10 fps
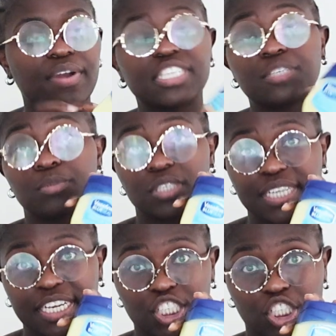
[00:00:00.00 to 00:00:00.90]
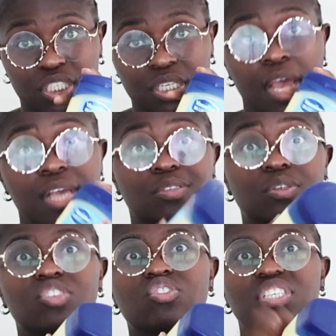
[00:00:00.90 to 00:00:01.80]
rash protection. So
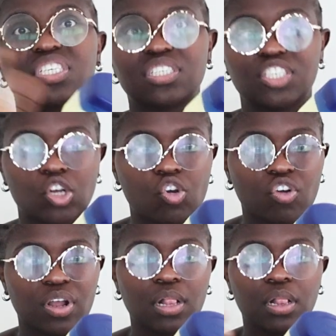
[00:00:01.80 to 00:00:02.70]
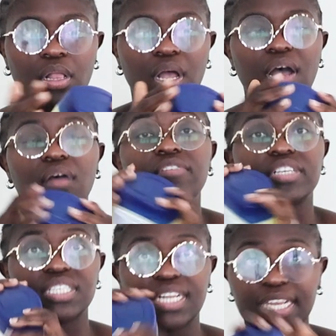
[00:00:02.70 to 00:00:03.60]
it's not just general
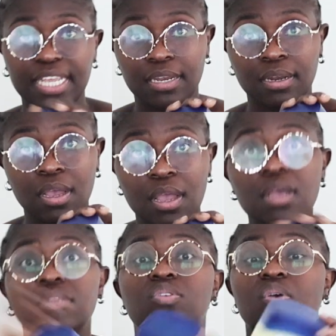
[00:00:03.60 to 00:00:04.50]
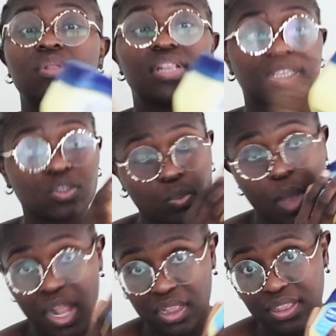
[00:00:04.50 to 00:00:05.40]
Vaseline. So this
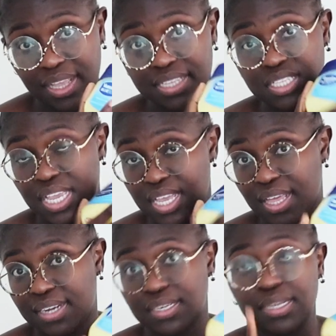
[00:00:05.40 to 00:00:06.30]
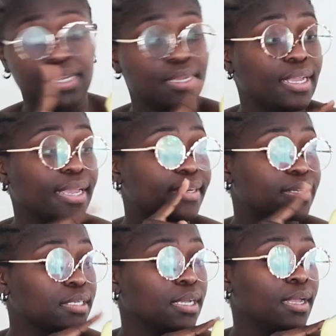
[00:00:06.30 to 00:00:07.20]
one, they say that
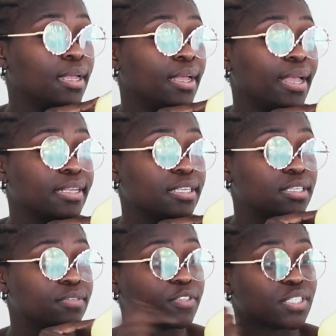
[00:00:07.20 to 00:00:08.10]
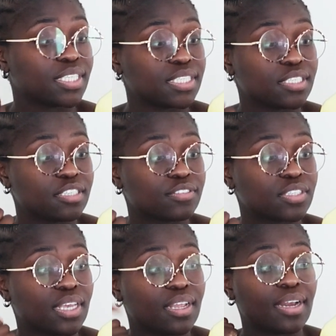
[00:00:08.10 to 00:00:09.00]
it is for sensitive
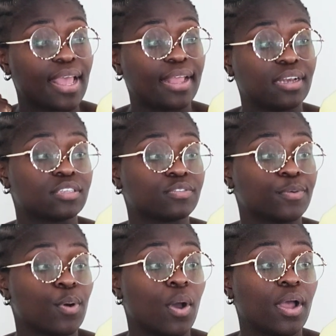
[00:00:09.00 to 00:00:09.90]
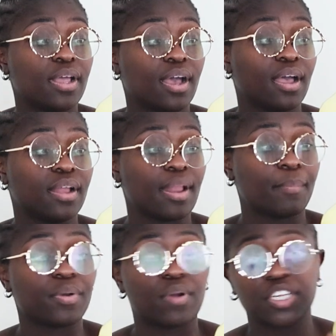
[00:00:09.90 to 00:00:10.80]
skin and it's for
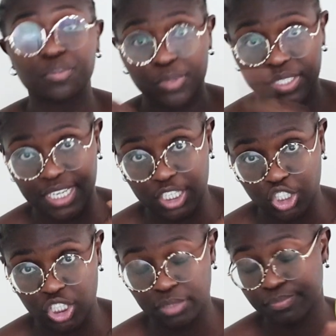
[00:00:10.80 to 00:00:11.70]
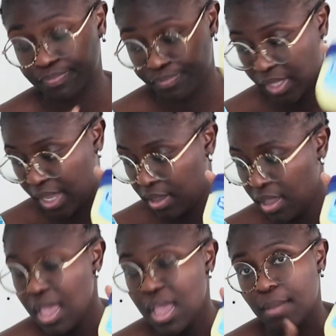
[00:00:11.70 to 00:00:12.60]
nappy rash protection. Yeah,
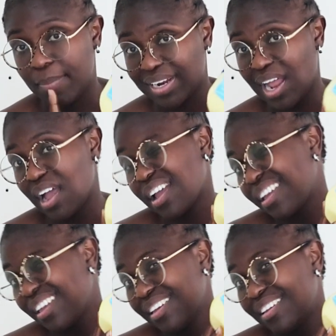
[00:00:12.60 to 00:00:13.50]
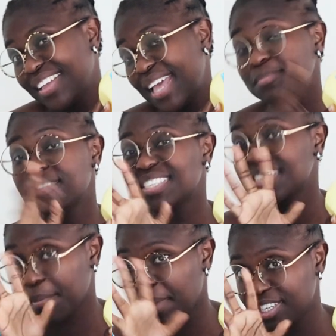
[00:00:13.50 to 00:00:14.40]
but I am
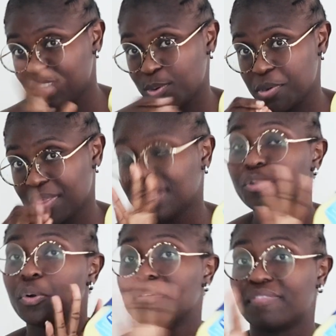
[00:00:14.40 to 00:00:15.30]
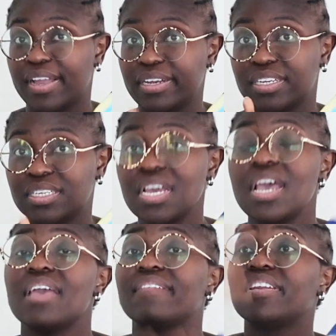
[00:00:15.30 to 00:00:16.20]
semi-sure that you will find it
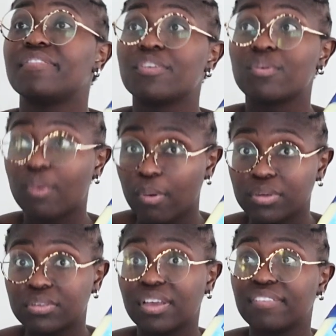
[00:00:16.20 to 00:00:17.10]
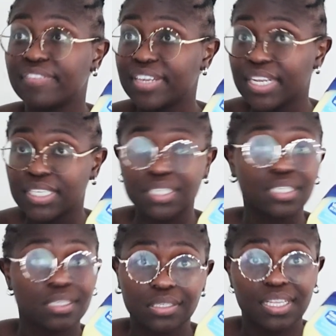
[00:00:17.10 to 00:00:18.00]
even if you go to a
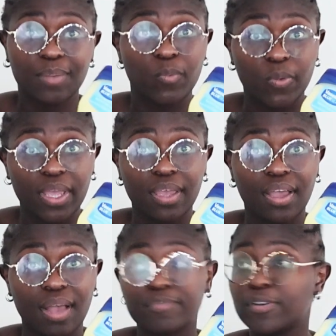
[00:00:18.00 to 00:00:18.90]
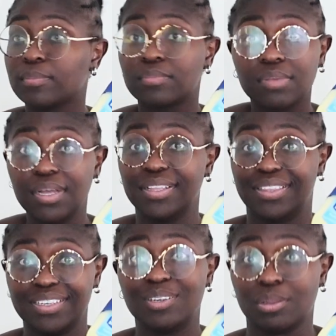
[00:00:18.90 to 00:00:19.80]
village somewhere. I'm from
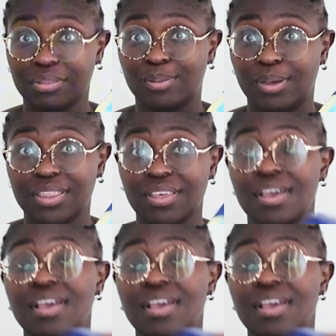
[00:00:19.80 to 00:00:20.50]
the north,